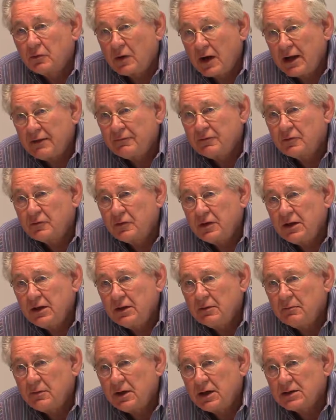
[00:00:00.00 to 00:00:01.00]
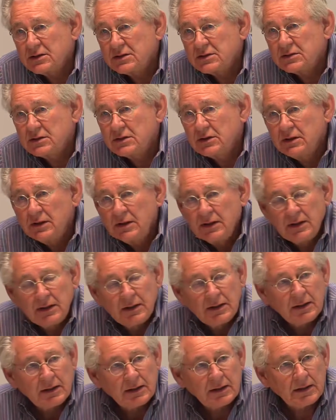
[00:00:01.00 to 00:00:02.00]
rivalry amongst
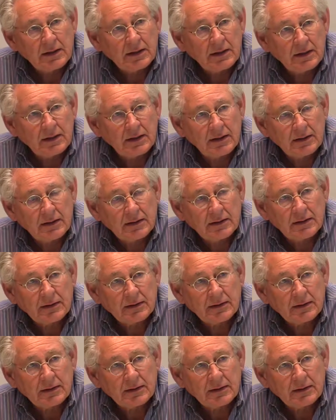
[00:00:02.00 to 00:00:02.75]
the